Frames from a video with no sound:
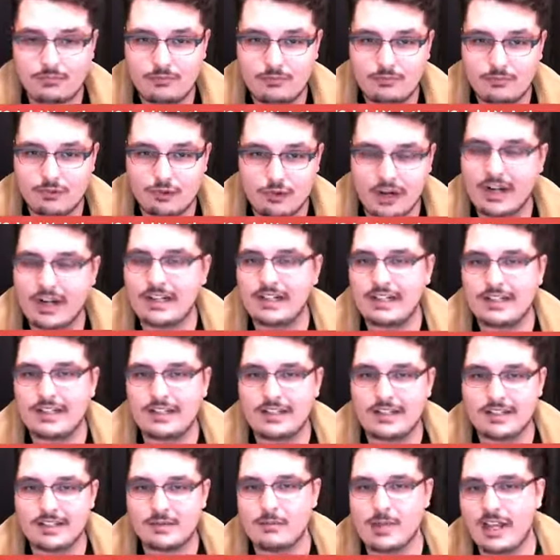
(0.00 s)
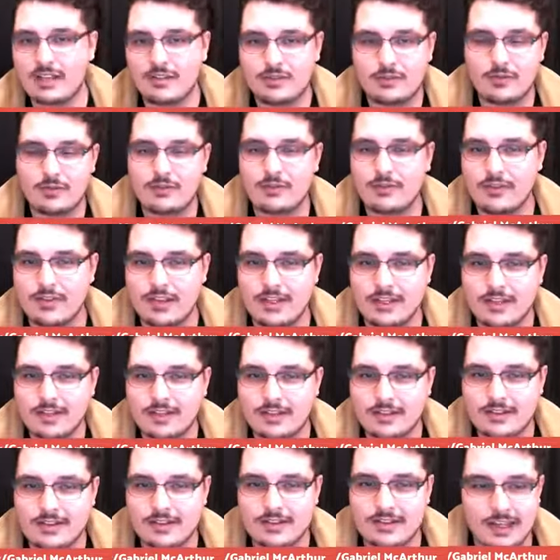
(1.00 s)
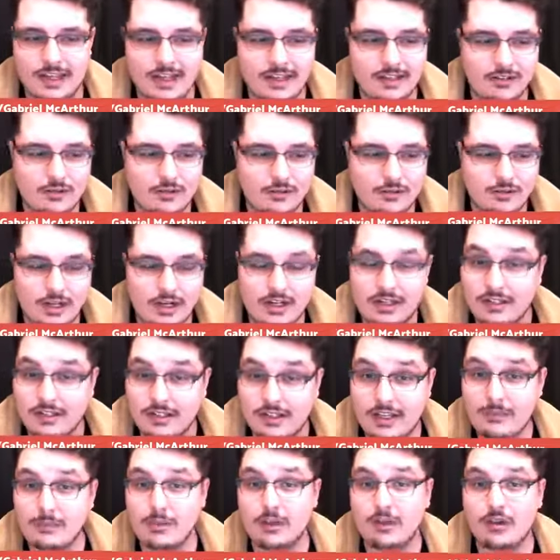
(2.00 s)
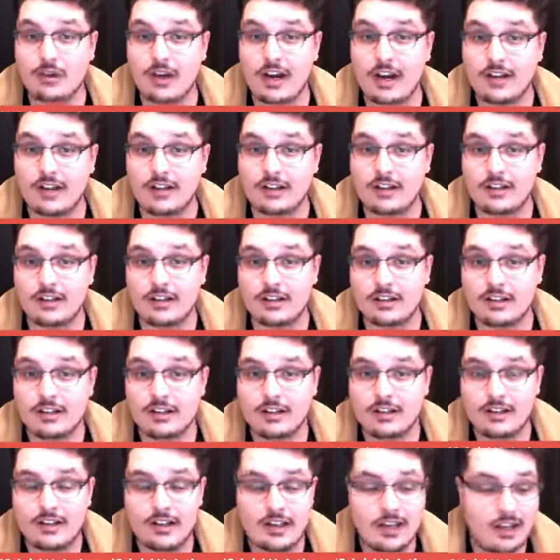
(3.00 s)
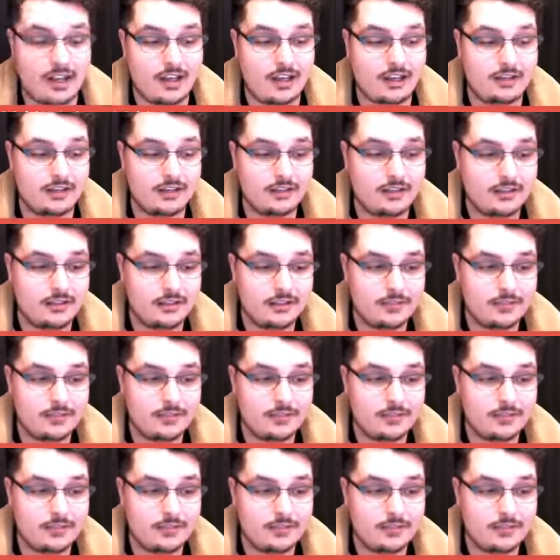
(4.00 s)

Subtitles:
trying to dismantle the things that created democratic and